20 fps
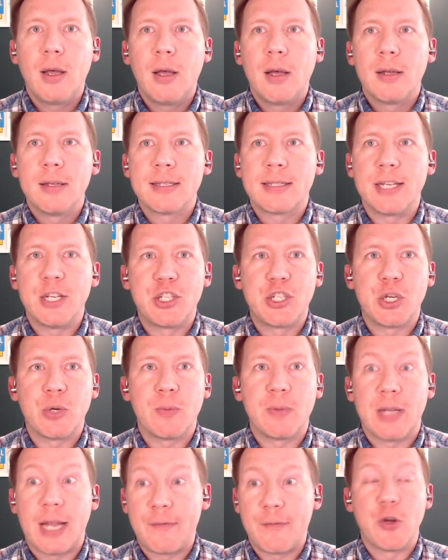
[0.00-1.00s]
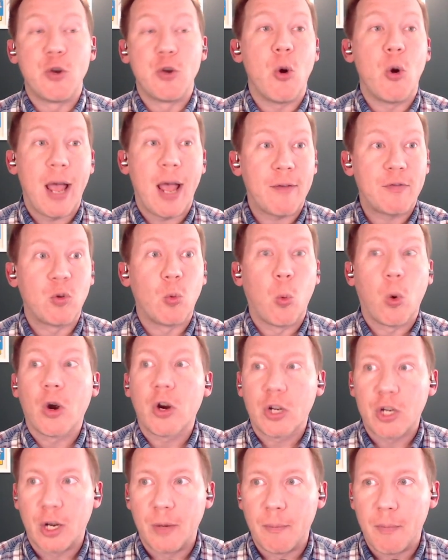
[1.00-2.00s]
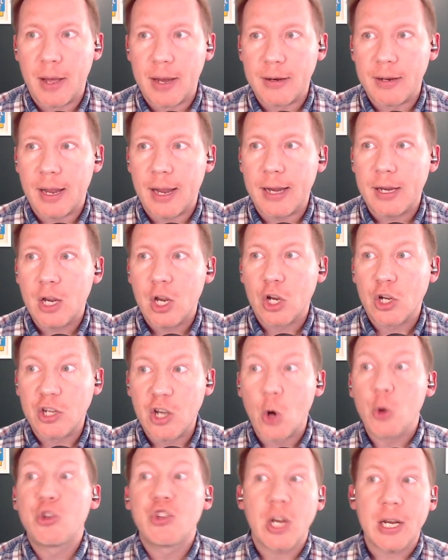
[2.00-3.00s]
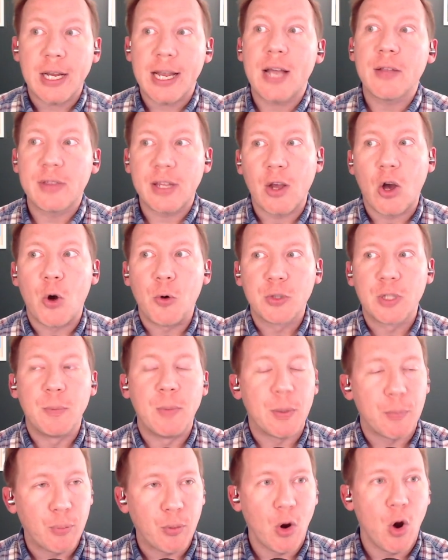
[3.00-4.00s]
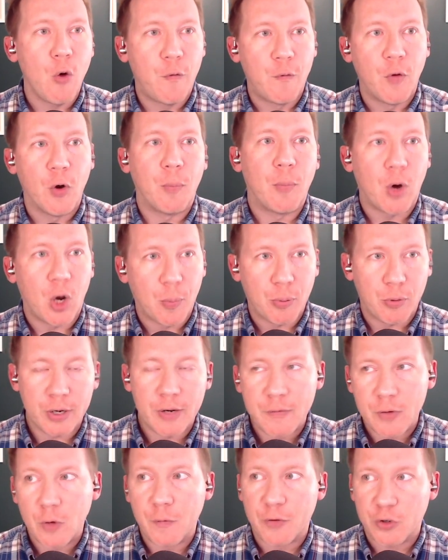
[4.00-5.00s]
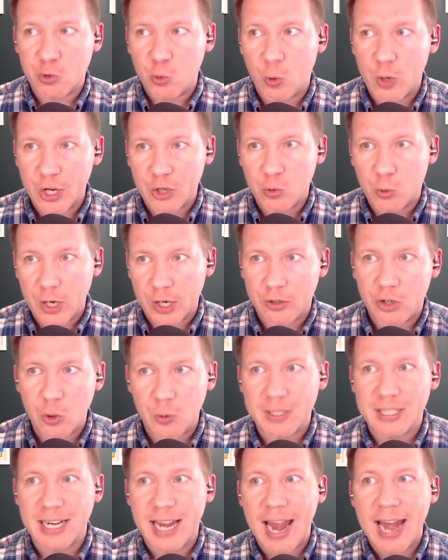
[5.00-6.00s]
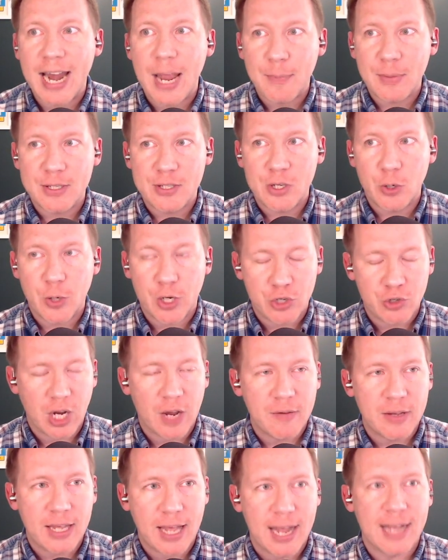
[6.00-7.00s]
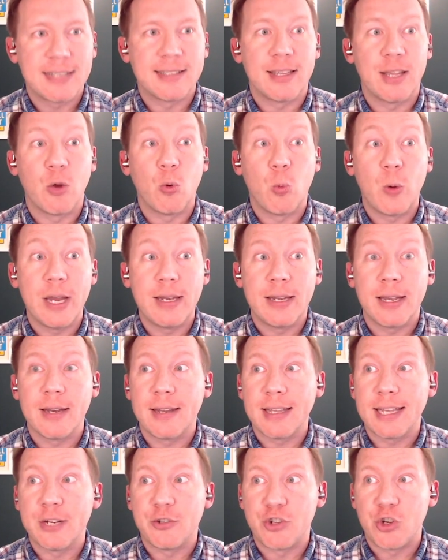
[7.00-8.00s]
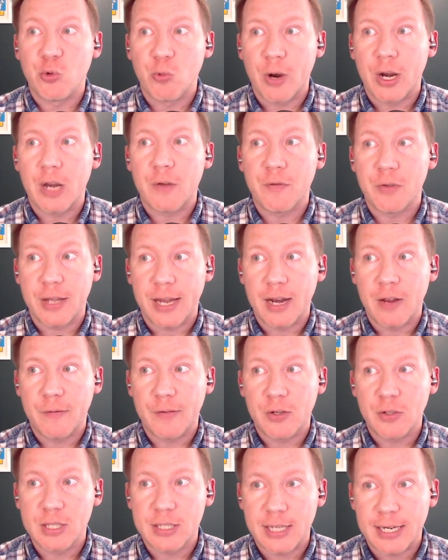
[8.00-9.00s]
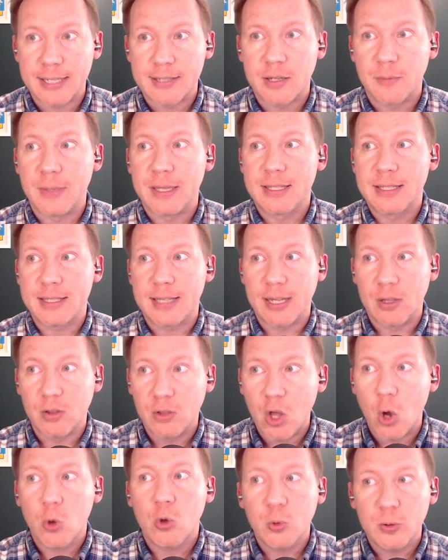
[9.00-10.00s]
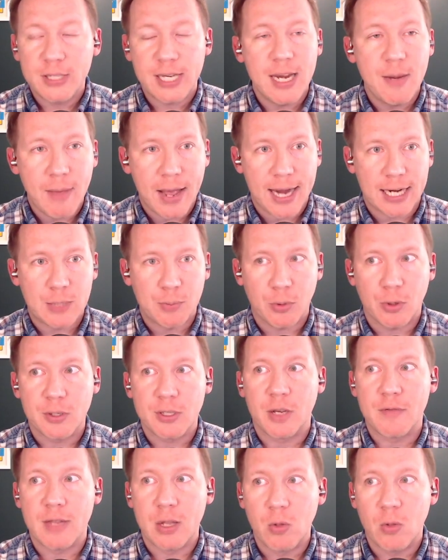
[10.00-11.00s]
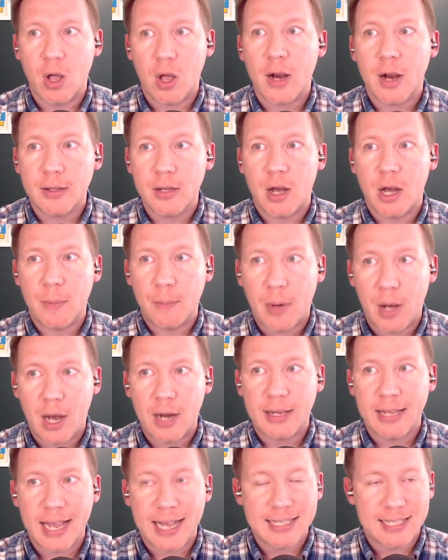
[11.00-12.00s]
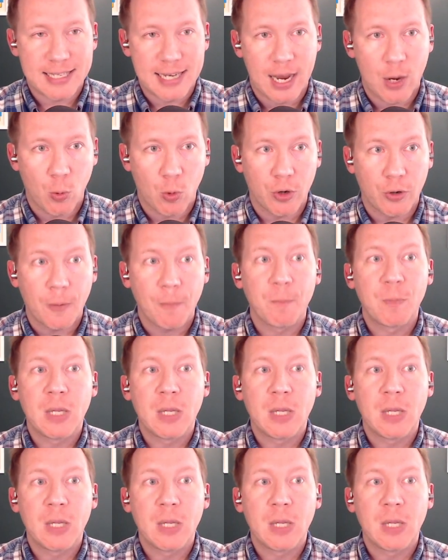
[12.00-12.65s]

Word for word: since if you don't have to work on Monday, go check out the Ultimate Pro Football Preview for 2022. It's an 8-episode extravaganza that we did to get you ready for the NFL season. It's the local team experts of the Locked On Podcast Network,